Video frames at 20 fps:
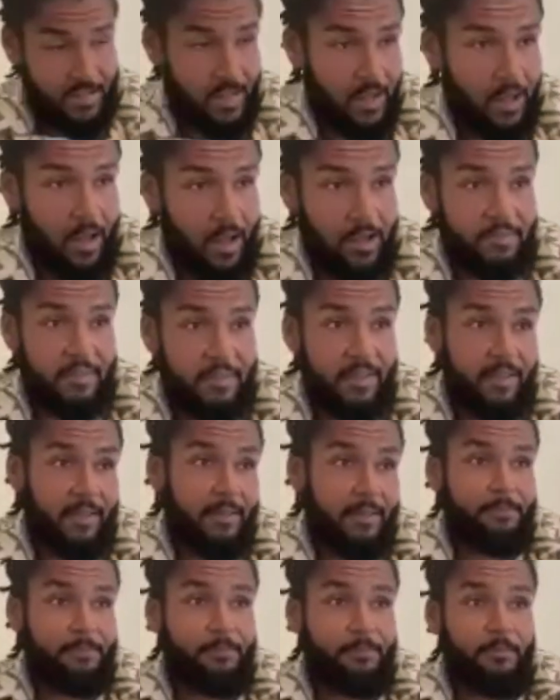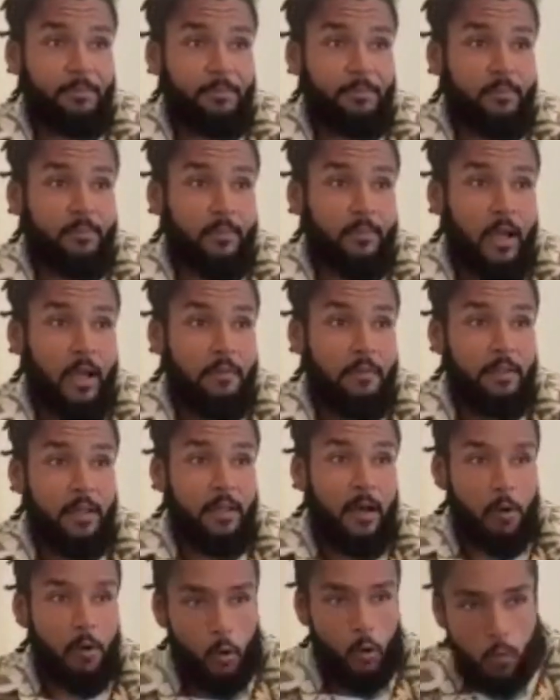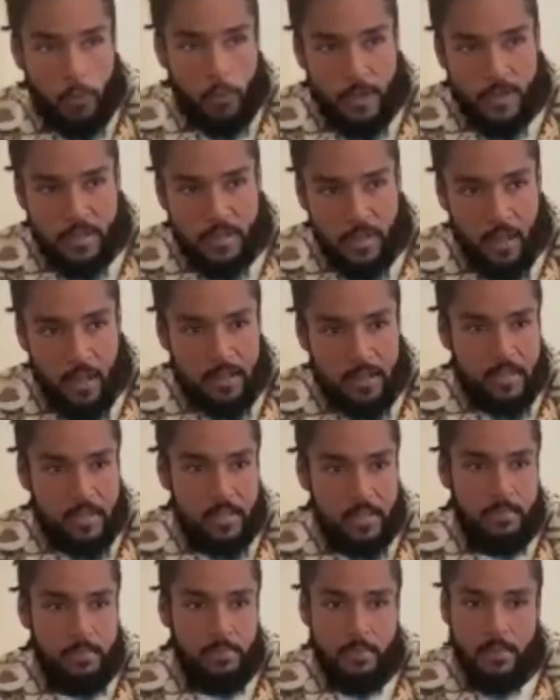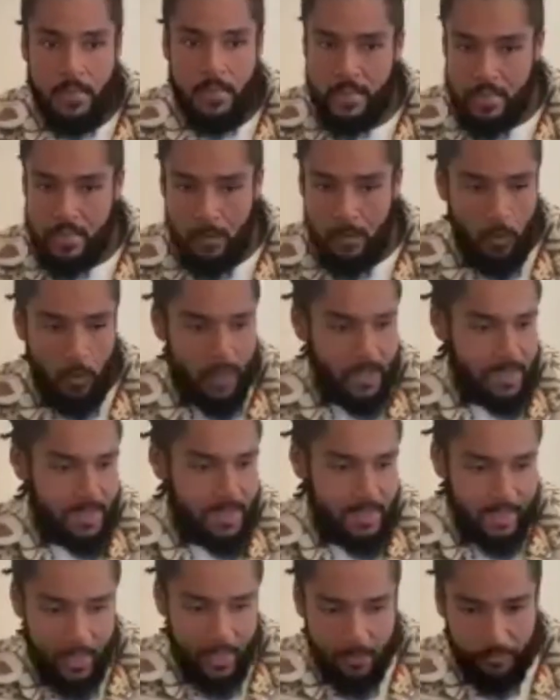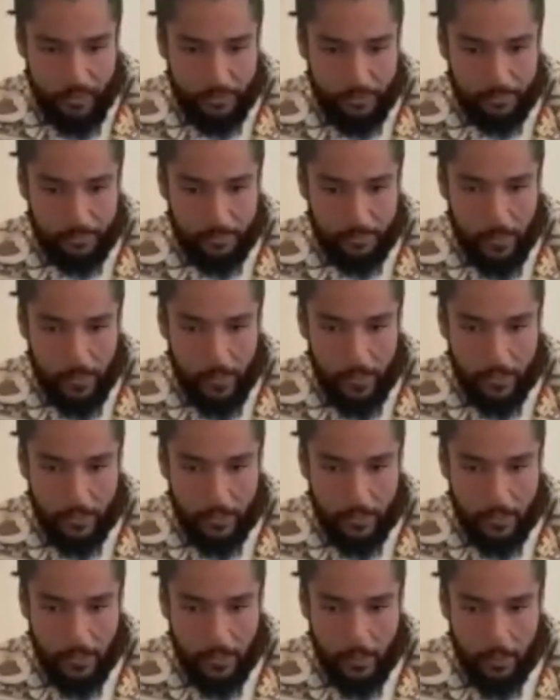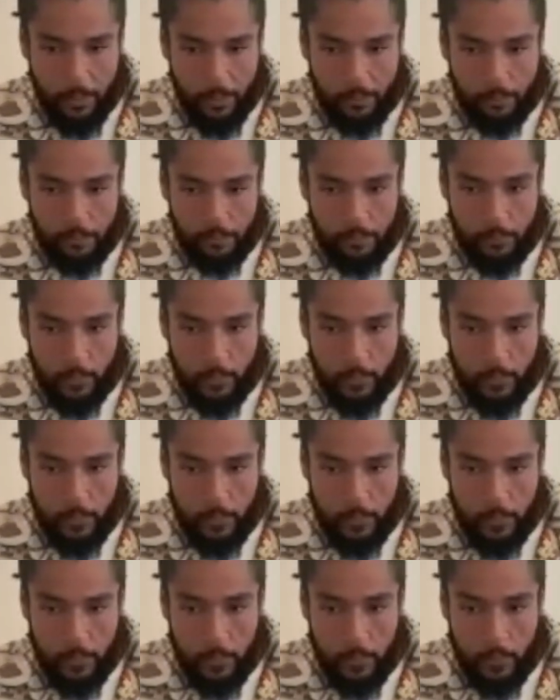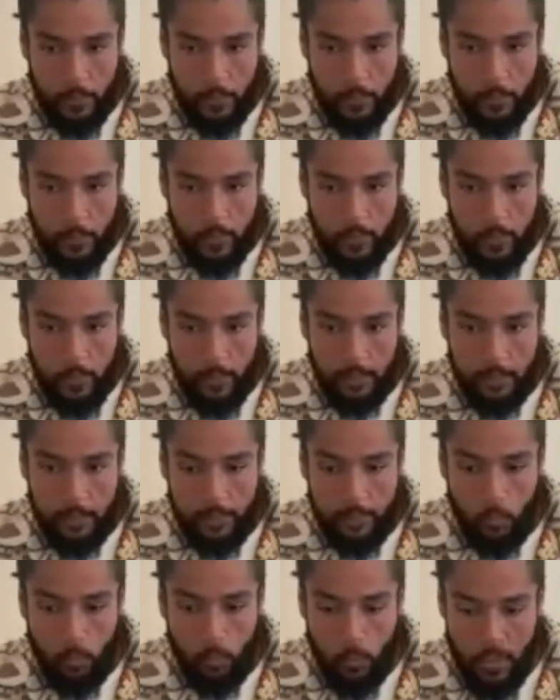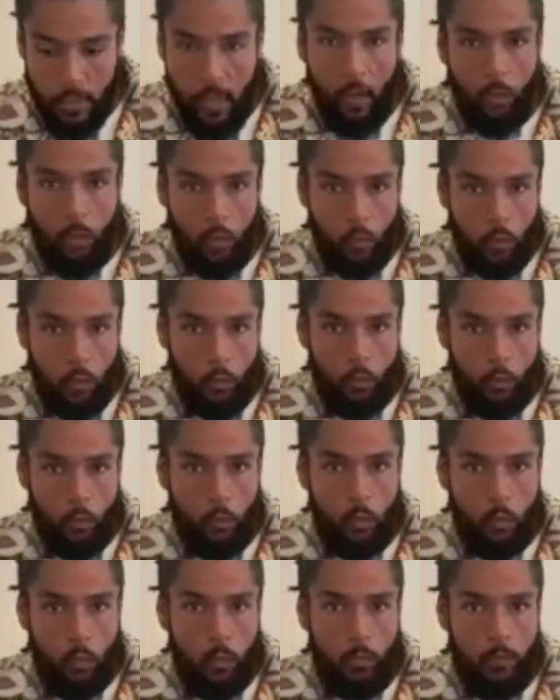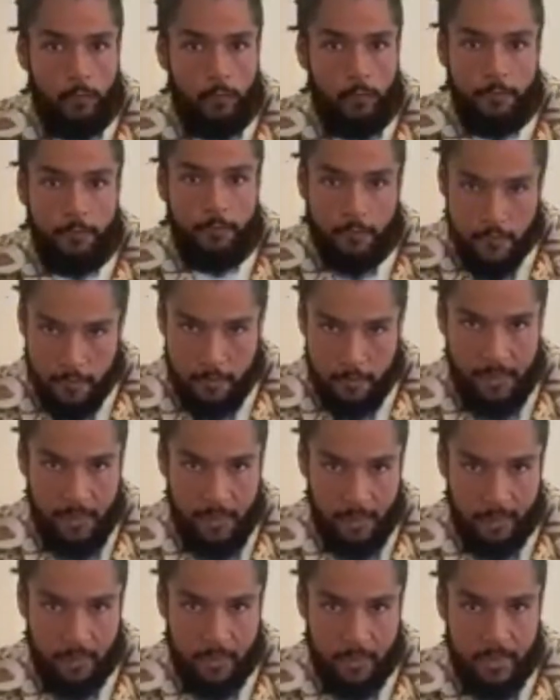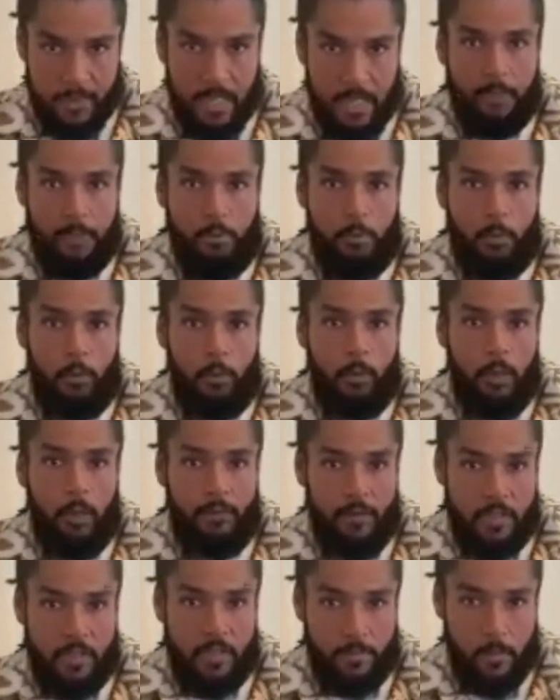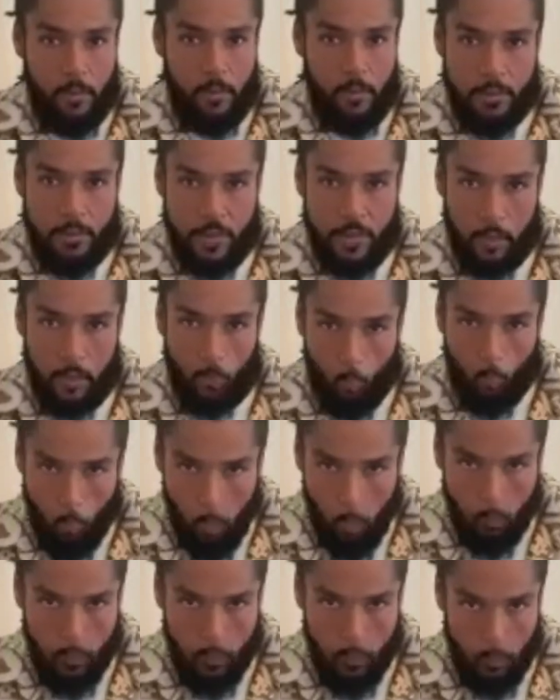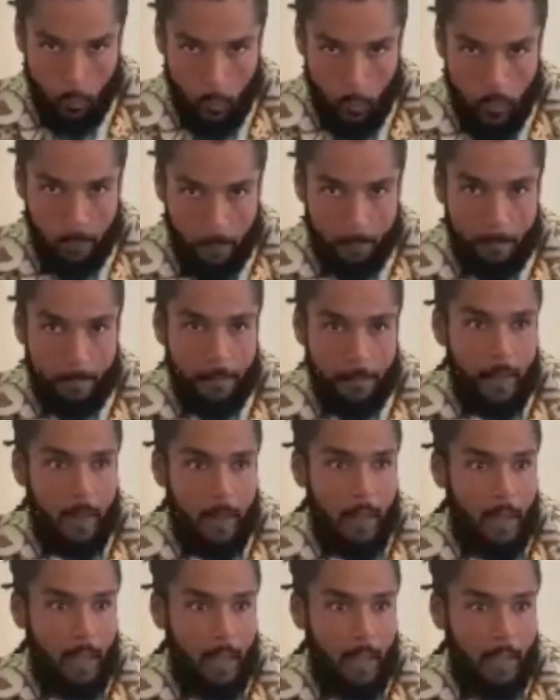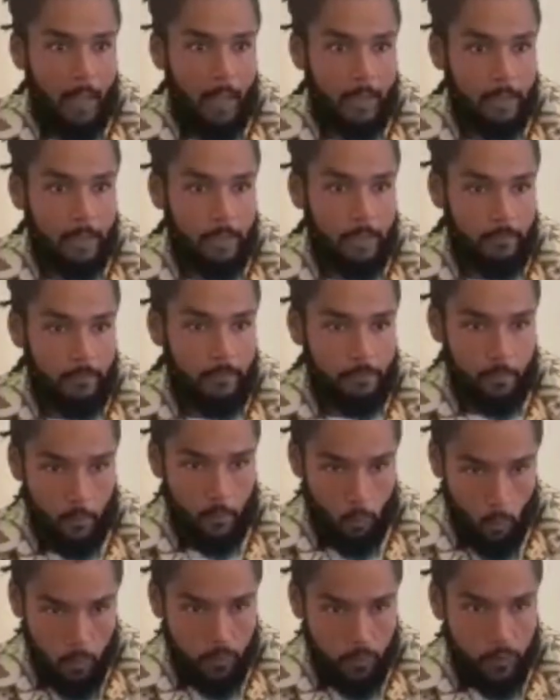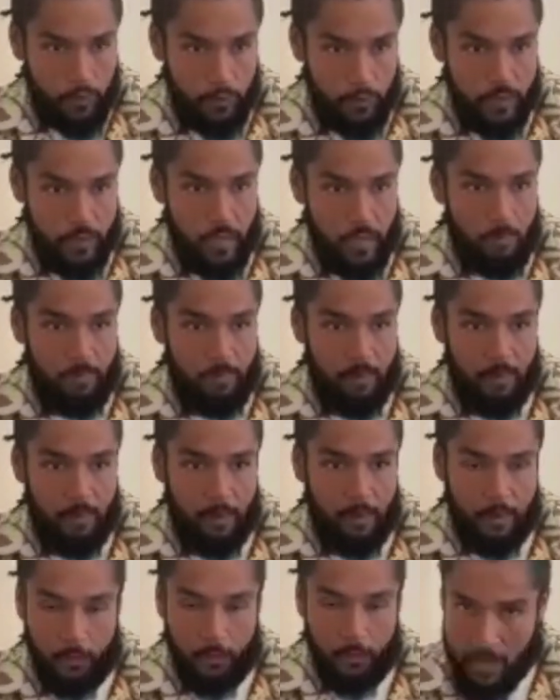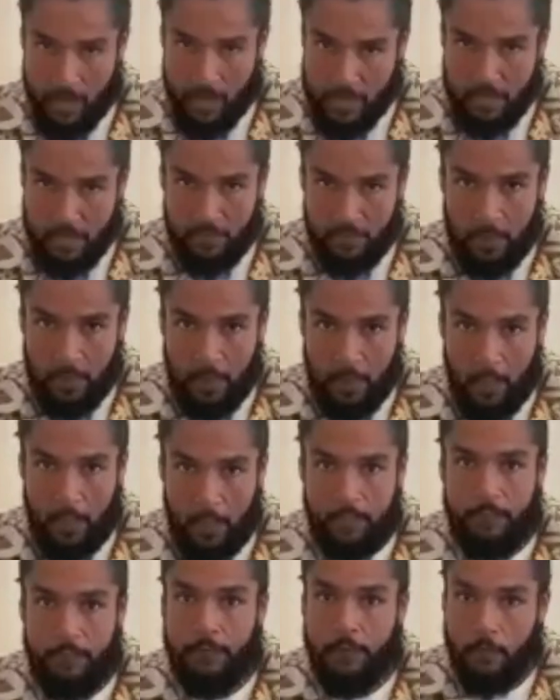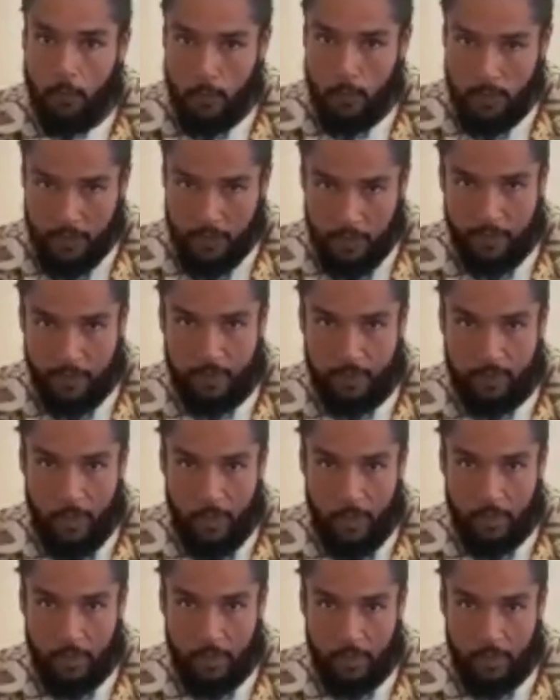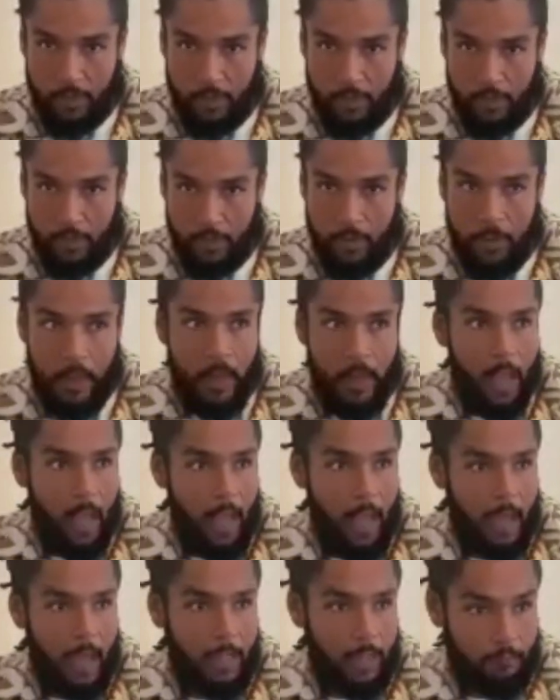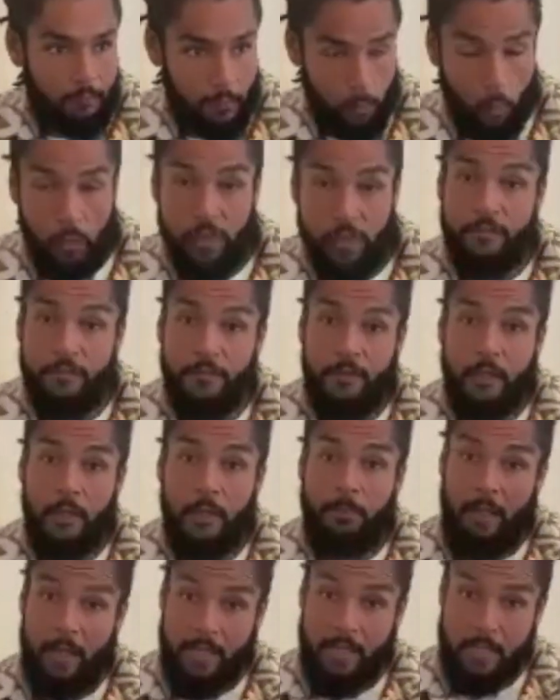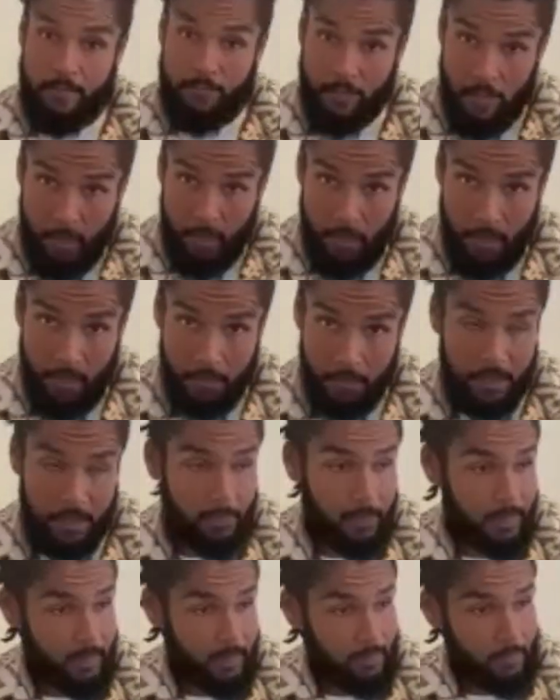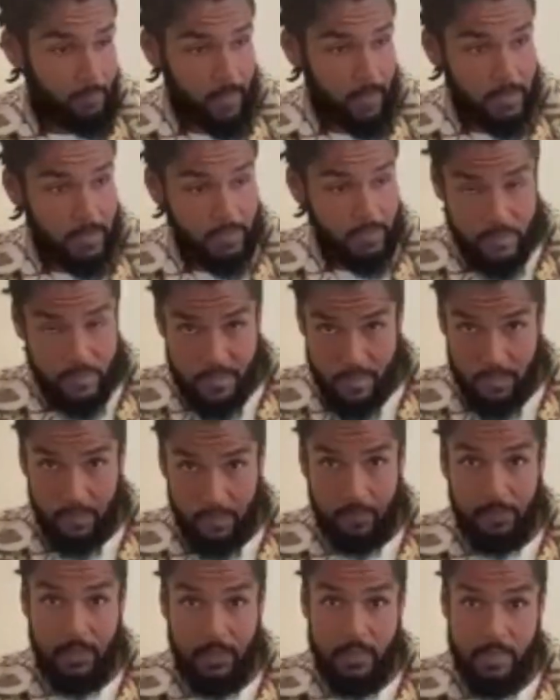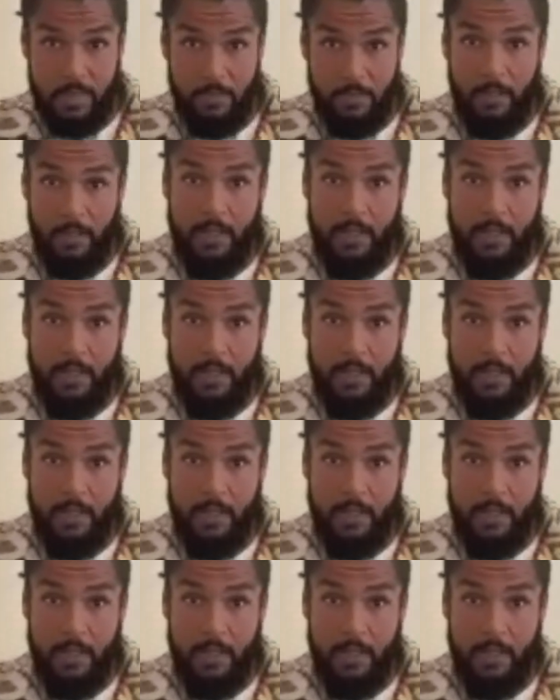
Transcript: I think I almost answer them in some ways together. Like, you know, like we are all free beings capable of experiencing what we want And if we want to do something aggressive in our life, we can do that, you know. And if we want to feel a place of calm and a place of stillness and a